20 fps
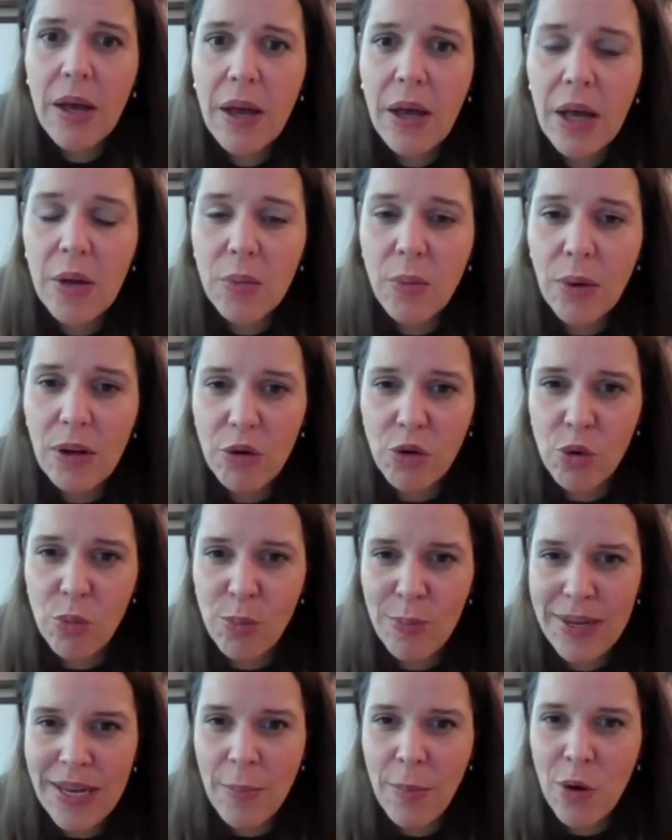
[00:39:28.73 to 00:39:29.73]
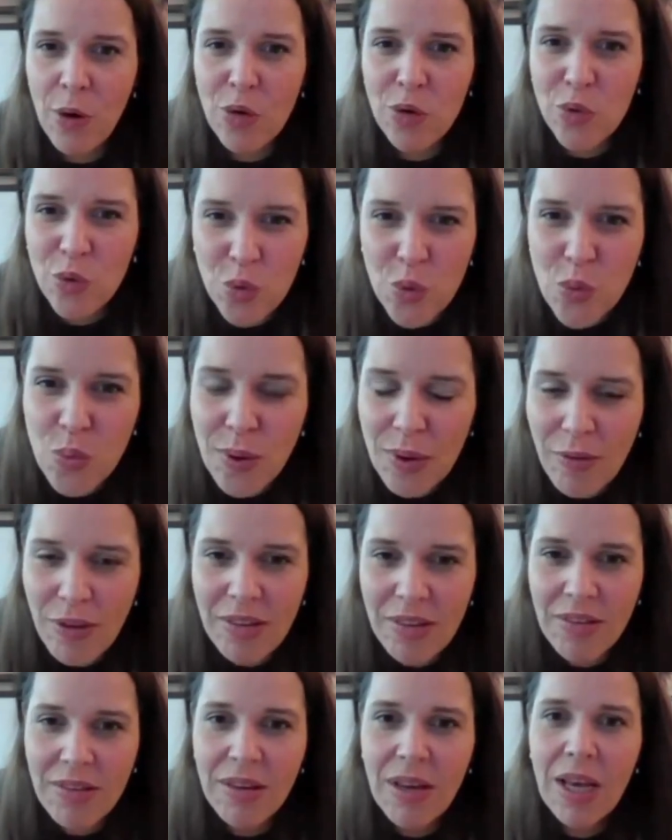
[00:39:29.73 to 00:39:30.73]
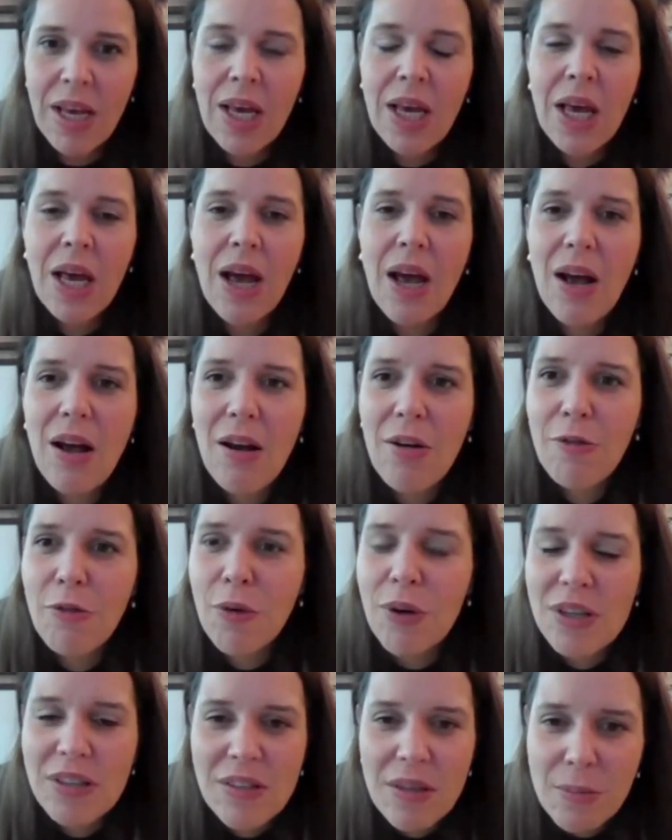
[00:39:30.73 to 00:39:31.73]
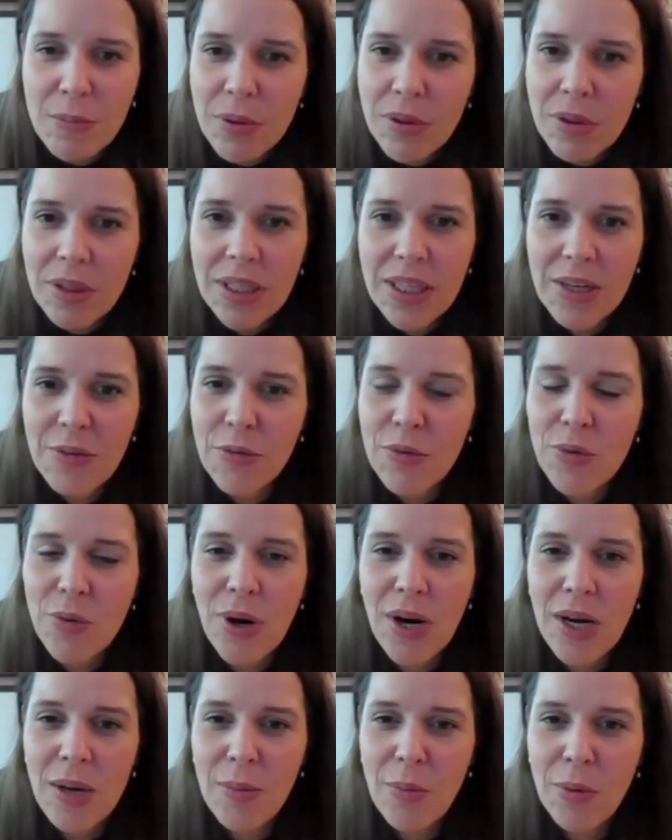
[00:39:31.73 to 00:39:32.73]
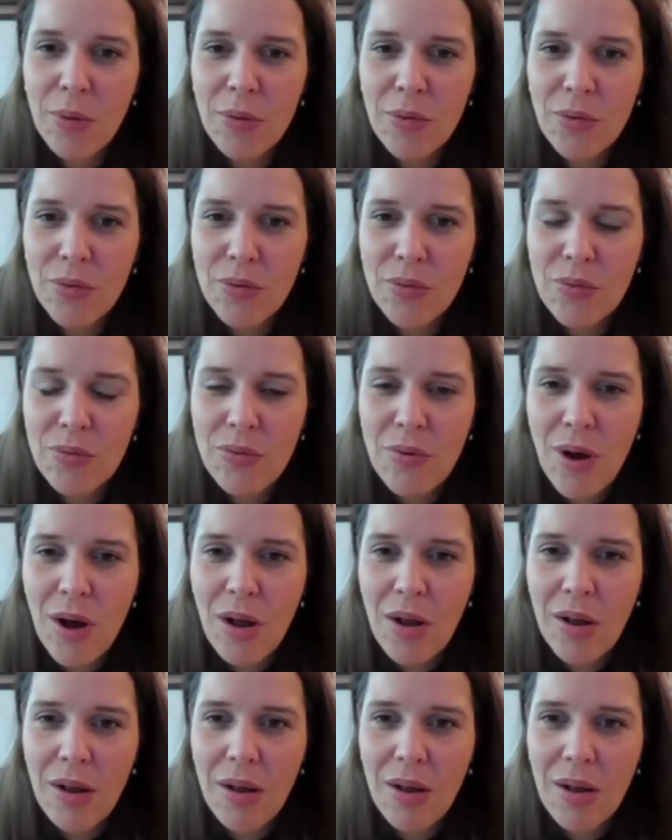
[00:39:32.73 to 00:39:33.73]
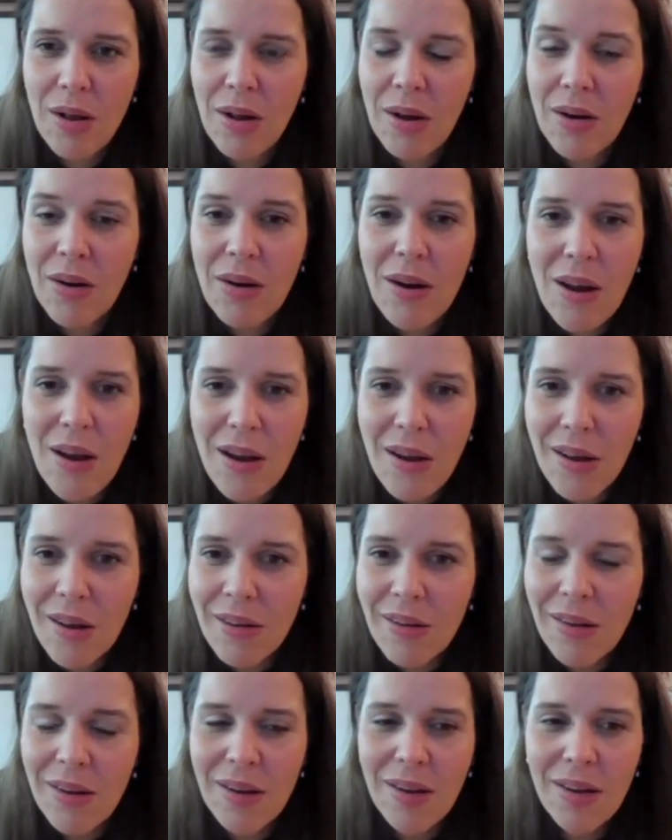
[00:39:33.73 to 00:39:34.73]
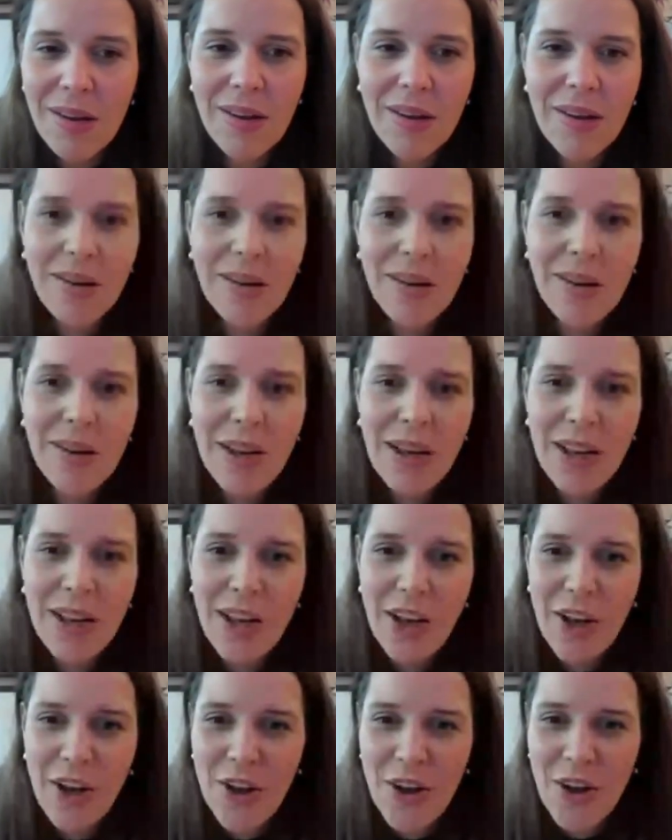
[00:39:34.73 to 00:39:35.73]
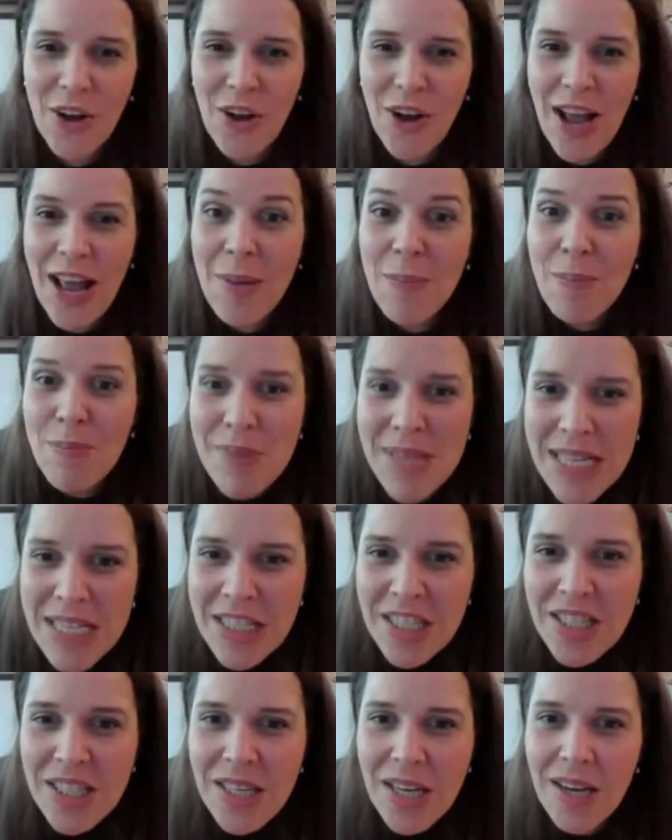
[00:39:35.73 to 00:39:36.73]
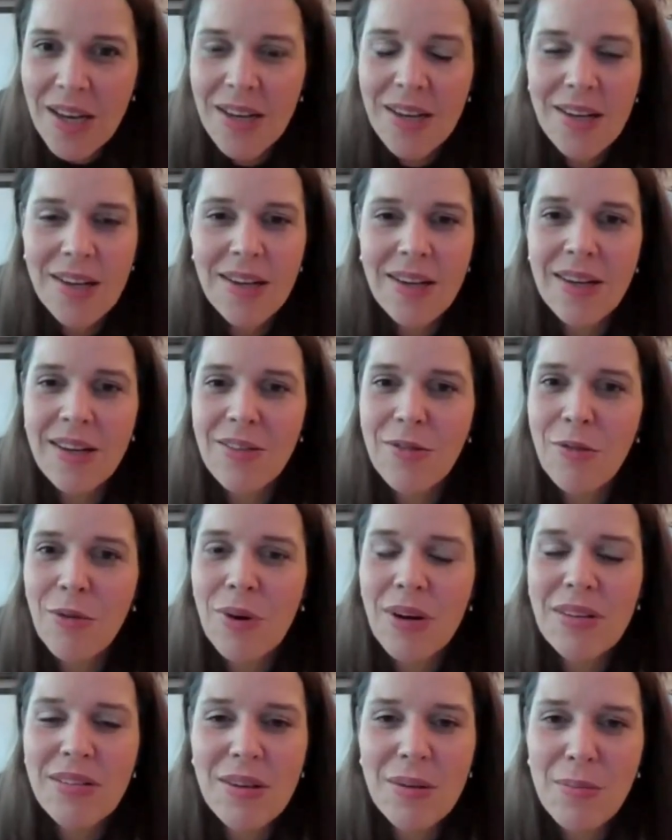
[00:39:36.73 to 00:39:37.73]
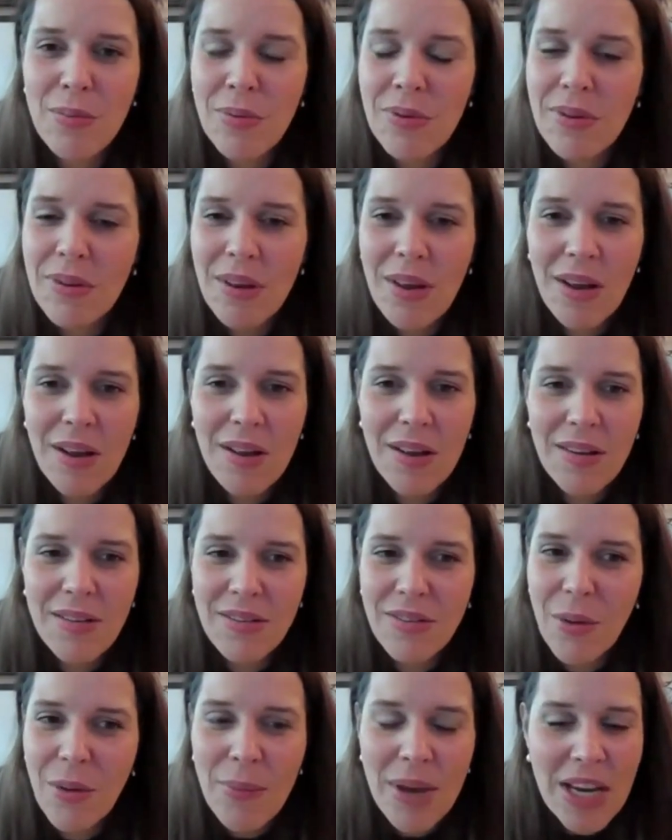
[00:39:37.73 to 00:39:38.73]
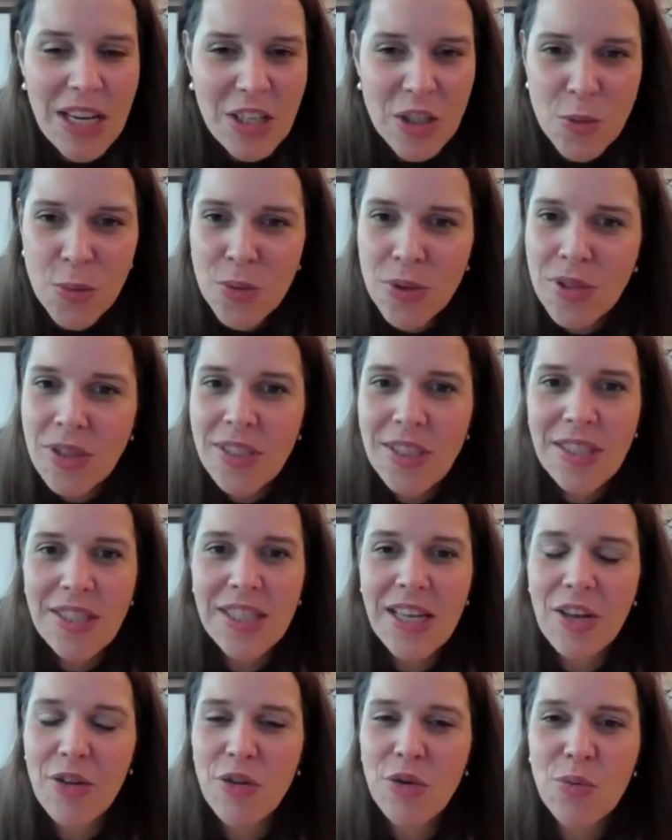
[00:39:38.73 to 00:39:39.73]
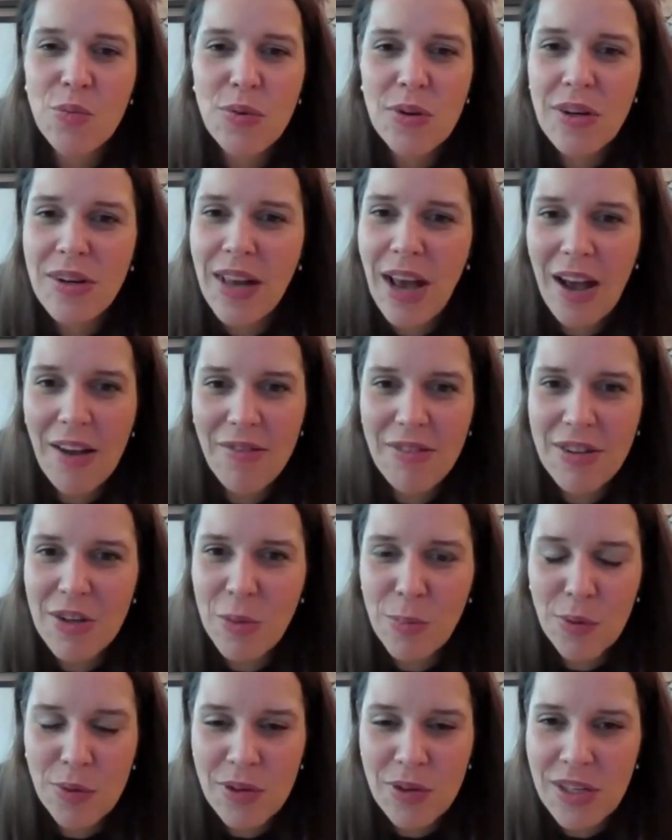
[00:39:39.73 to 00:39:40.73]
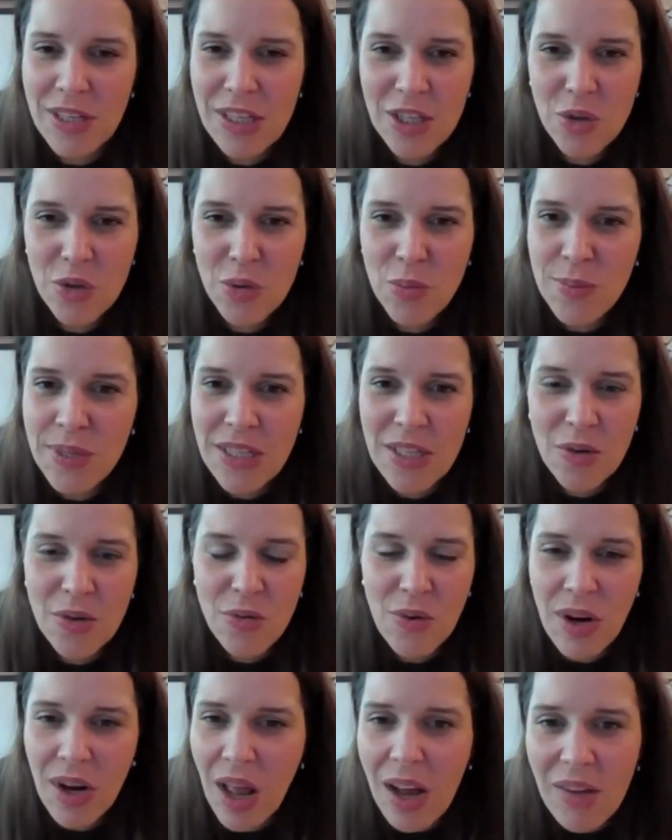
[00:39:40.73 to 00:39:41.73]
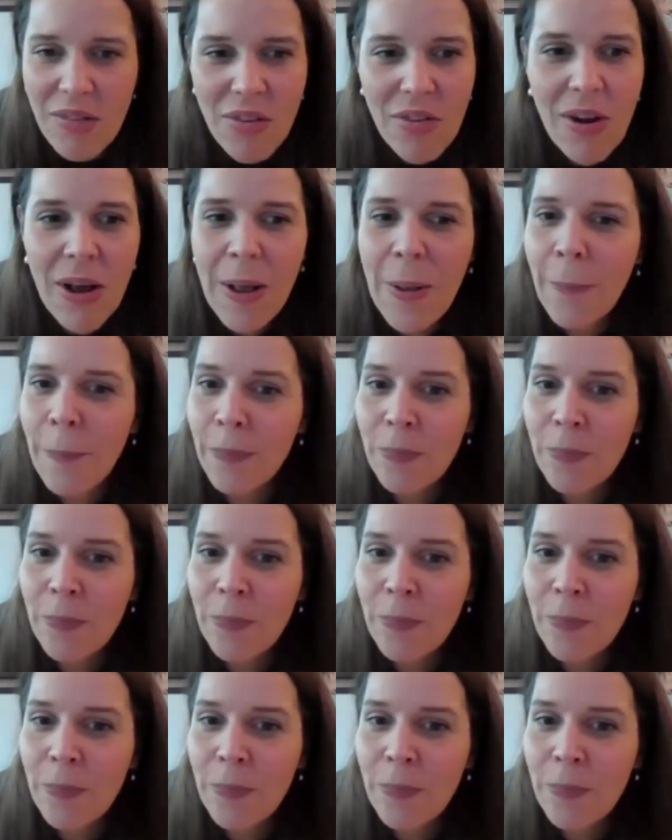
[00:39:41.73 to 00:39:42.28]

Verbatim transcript: and what you'll be able to do with it. For example, if you are able to learn and meet, for example, some experts that you wouldn't have the opportunity to meet in real life,